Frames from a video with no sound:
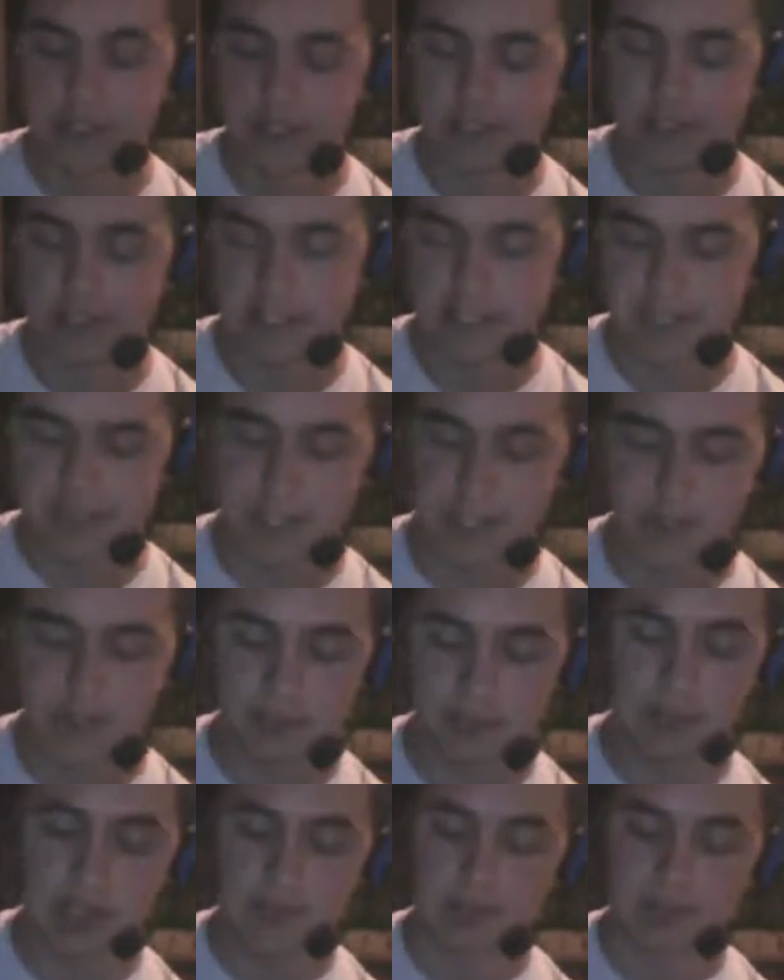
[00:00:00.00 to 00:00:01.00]
he did say that he
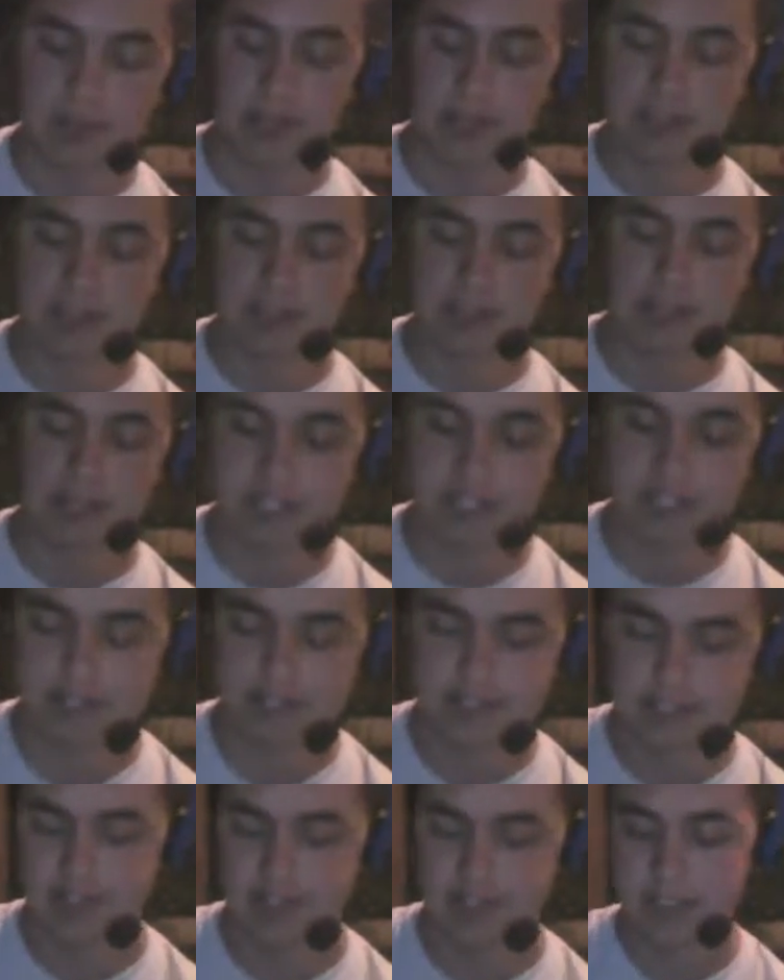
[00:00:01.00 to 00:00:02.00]
would bomb the hell out of
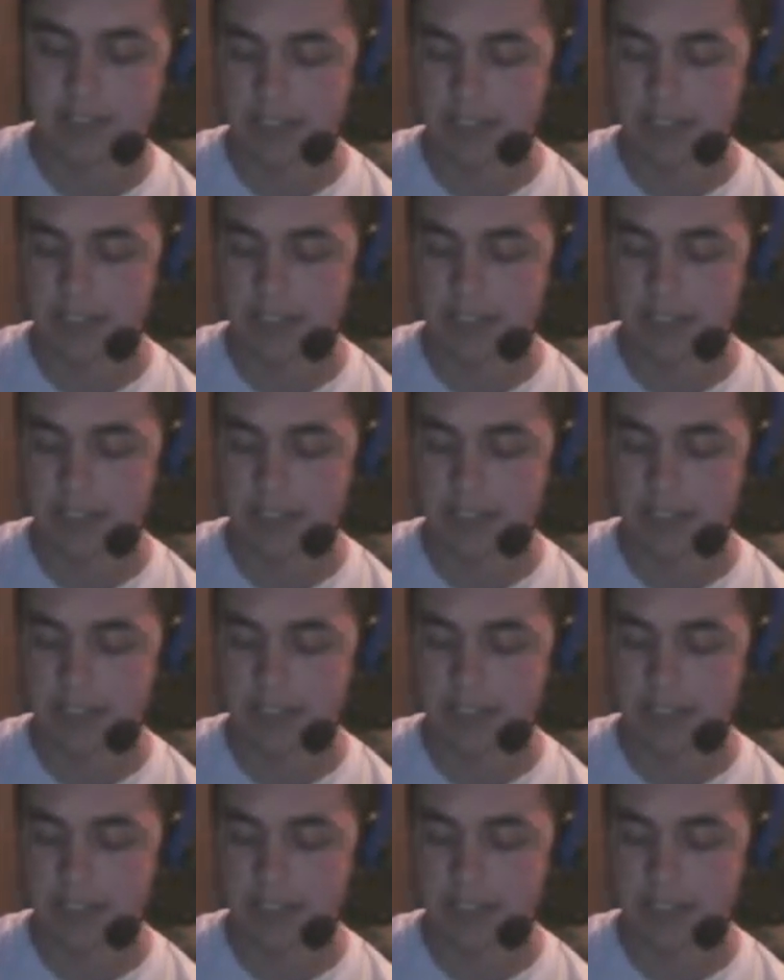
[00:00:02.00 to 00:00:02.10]
ISIS.